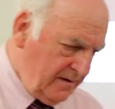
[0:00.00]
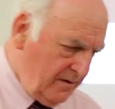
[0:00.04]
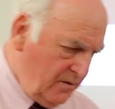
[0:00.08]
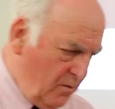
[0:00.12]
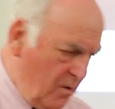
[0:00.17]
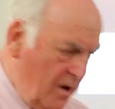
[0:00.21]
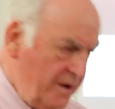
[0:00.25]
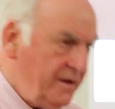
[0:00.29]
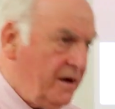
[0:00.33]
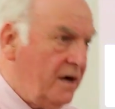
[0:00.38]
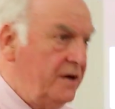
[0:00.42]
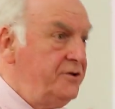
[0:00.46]

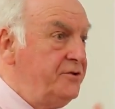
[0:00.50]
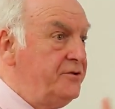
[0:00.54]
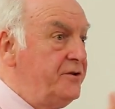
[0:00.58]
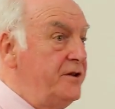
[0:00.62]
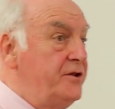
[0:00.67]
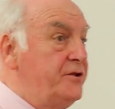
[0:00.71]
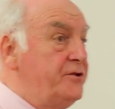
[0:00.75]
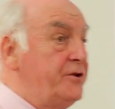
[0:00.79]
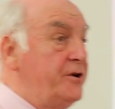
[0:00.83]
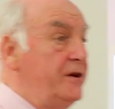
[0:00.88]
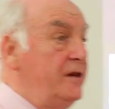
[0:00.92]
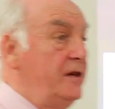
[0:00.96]

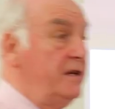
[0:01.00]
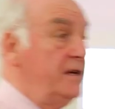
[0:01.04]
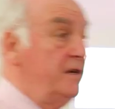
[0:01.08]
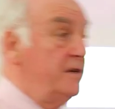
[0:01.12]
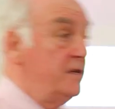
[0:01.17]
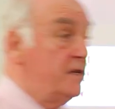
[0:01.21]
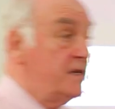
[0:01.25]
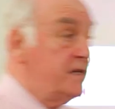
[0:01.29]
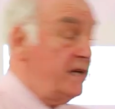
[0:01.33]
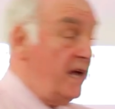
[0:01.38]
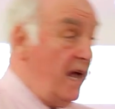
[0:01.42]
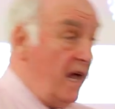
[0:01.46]
100
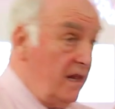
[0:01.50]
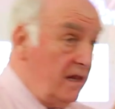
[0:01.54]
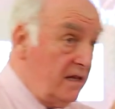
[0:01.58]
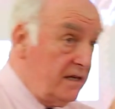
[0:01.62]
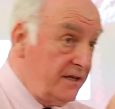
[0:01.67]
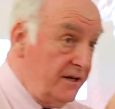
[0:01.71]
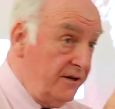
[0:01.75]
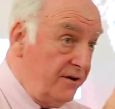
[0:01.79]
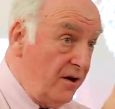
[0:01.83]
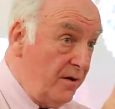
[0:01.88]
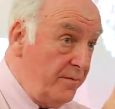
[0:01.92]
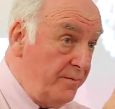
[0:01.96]
trillion
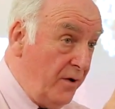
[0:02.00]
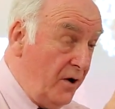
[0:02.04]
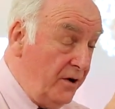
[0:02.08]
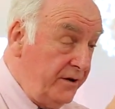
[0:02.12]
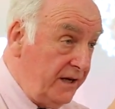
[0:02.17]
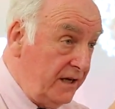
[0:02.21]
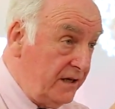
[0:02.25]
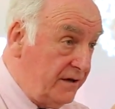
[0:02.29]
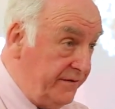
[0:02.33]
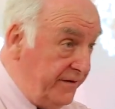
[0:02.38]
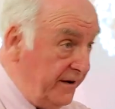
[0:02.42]
cells in our bodies,